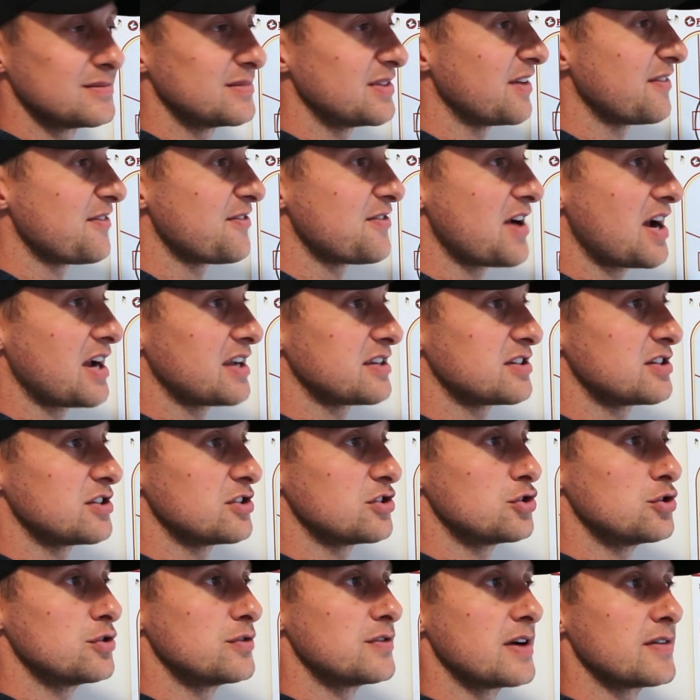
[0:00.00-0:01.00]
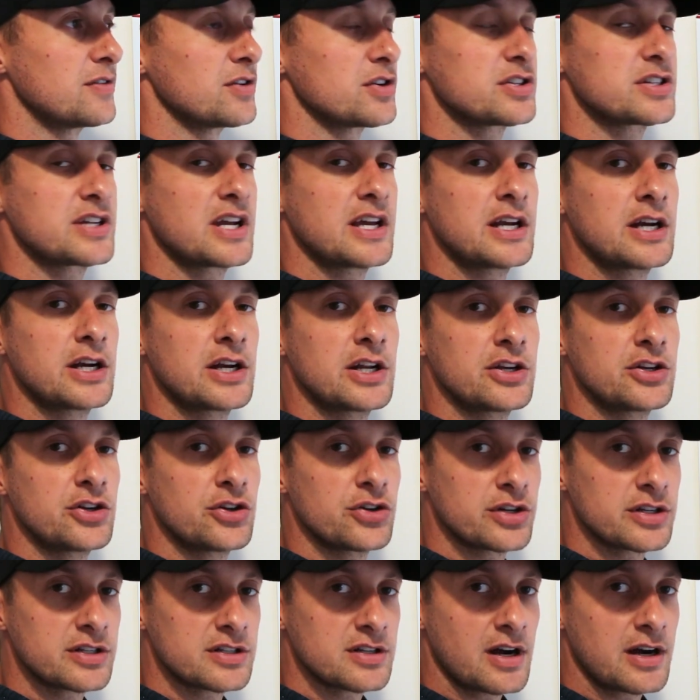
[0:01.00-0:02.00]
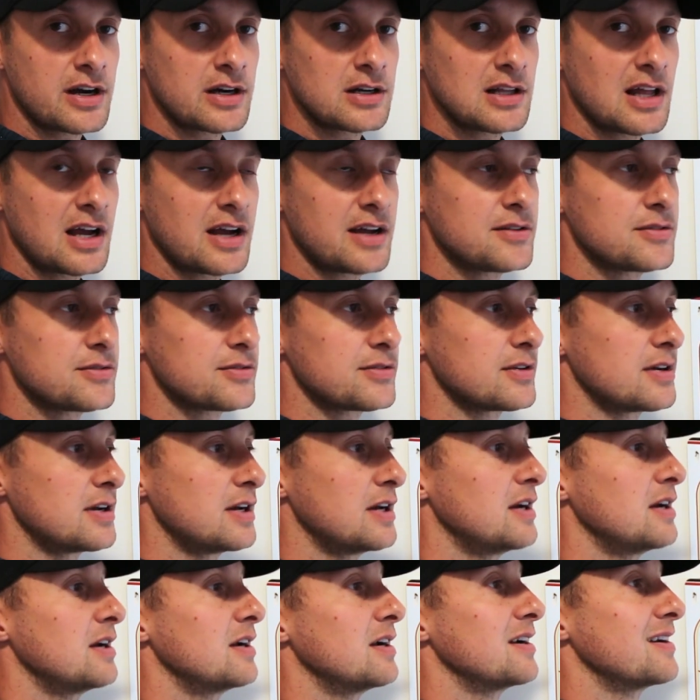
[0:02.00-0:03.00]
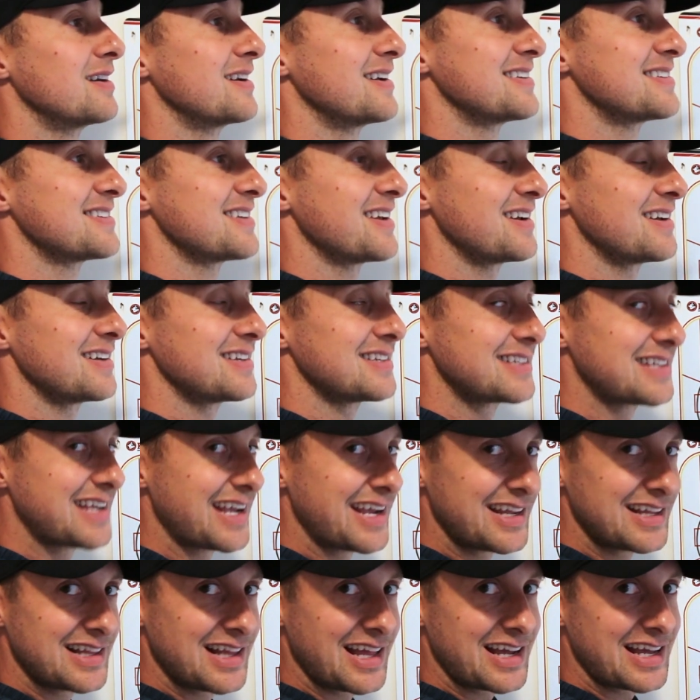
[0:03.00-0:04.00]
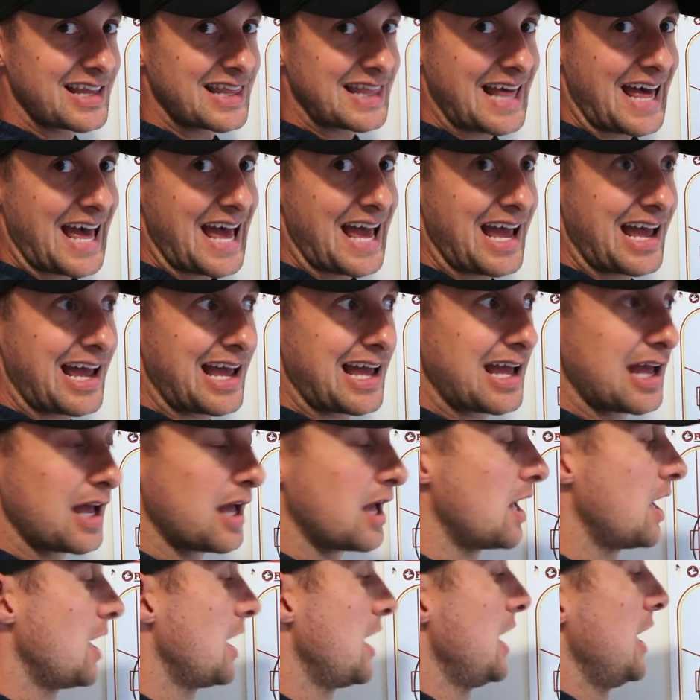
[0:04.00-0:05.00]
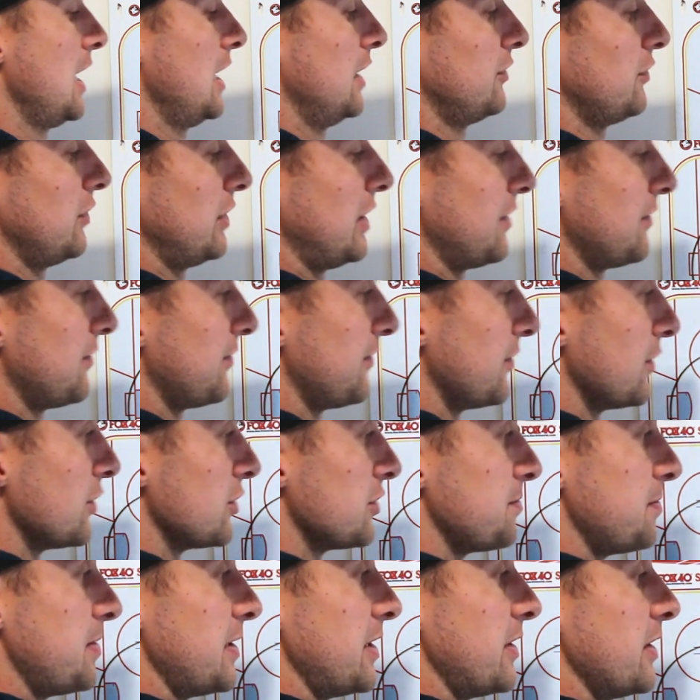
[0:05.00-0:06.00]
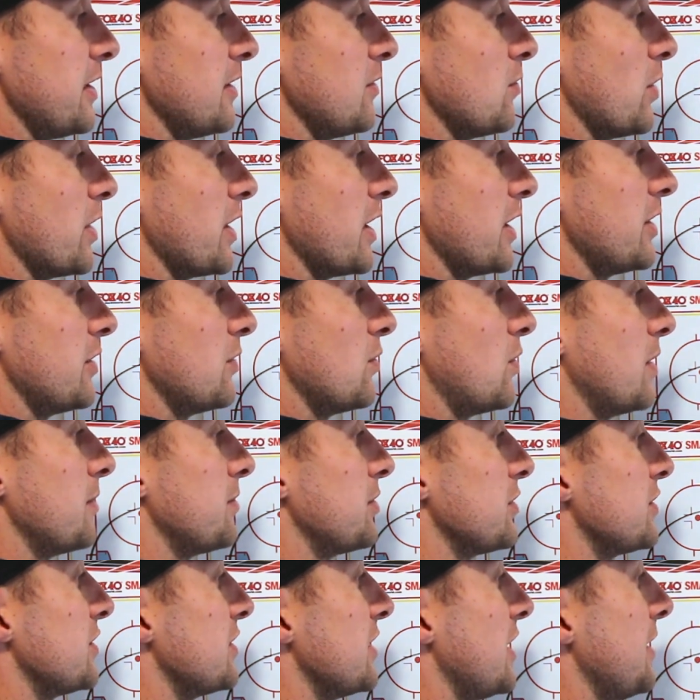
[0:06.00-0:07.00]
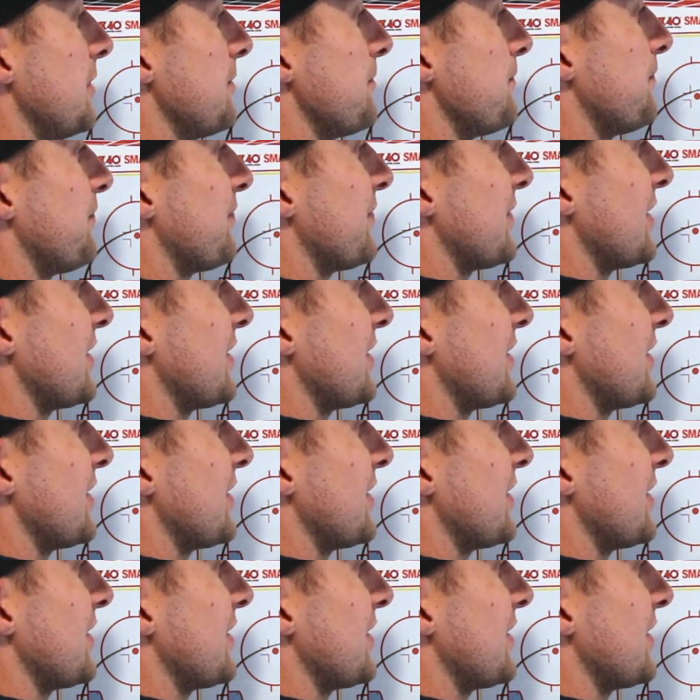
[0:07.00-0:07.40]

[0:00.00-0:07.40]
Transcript: the fastest you've ever skated in your entire life. And I'd say skate like that. So now first period, 101%.